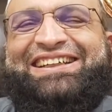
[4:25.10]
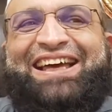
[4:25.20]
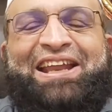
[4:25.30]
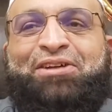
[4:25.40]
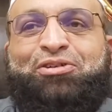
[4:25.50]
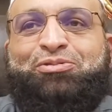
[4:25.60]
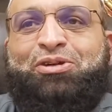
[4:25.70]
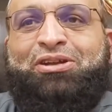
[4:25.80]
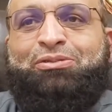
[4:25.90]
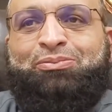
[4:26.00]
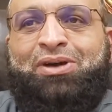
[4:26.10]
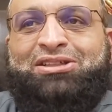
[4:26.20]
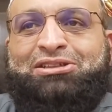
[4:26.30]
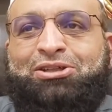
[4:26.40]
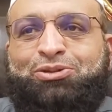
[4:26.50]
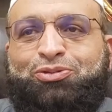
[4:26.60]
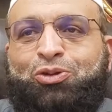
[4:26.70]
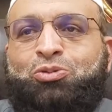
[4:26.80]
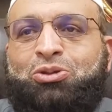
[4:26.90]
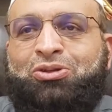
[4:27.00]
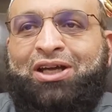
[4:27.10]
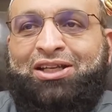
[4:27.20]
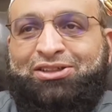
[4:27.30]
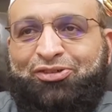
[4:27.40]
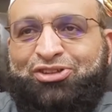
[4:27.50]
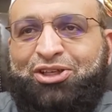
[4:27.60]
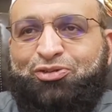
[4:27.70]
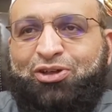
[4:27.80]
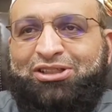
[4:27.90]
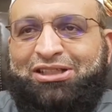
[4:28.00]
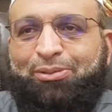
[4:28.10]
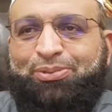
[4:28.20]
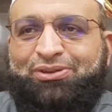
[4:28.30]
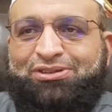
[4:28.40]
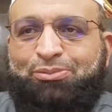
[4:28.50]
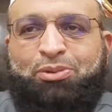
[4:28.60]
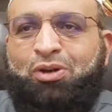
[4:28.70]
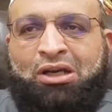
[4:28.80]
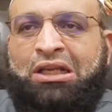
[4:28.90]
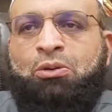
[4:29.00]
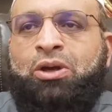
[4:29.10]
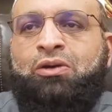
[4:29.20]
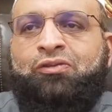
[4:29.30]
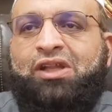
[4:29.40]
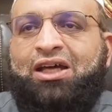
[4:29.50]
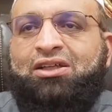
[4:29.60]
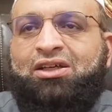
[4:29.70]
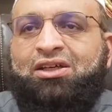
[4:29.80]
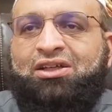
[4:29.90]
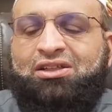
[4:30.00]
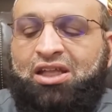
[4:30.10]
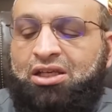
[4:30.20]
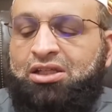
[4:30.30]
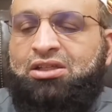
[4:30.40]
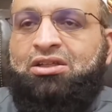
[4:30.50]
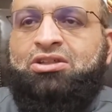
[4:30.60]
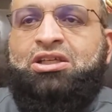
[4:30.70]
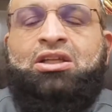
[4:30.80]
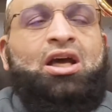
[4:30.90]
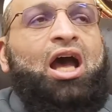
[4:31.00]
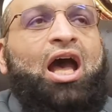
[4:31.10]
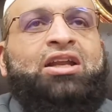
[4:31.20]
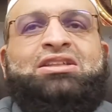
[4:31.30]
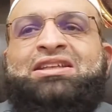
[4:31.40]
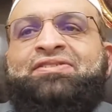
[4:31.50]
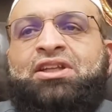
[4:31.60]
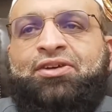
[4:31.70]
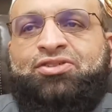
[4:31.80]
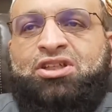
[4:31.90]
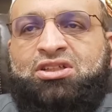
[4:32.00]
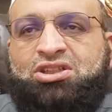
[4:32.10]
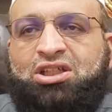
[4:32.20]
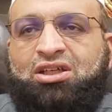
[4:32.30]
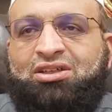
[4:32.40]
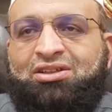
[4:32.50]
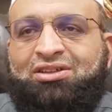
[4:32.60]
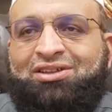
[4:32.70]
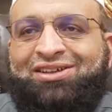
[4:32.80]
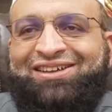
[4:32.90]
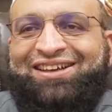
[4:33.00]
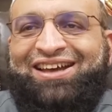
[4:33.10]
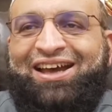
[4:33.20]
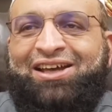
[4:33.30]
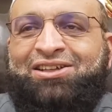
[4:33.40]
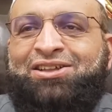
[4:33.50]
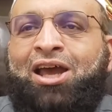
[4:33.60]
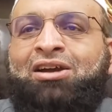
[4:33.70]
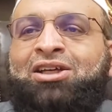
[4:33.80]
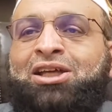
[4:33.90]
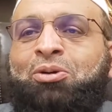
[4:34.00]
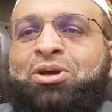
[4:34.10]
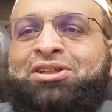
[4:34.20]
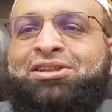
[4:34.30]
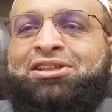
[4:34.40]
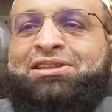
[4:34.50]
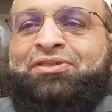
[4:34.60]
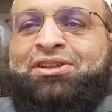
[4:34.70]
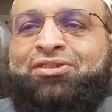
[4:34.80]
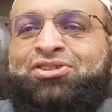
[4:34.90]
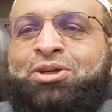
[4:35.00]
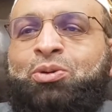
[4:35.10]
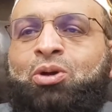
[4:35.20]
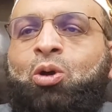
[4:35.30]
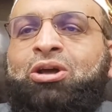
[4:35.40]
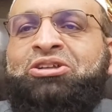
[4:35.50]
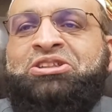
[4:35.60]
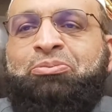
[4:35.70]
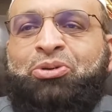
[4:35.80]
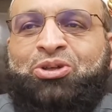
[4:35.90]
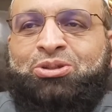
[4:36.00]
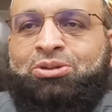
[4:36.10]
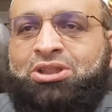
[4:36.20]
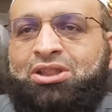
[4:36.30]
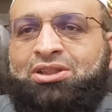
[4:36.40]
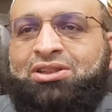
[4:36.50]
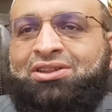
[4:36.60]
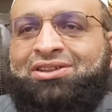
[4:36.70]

In my study of Ulum al-Quran and Tafsir, for example, some people are not aware of that. They said, I read 7 Tafsir Sheikh. And they are not aware that the 7 tafsir were all contemporary to each other.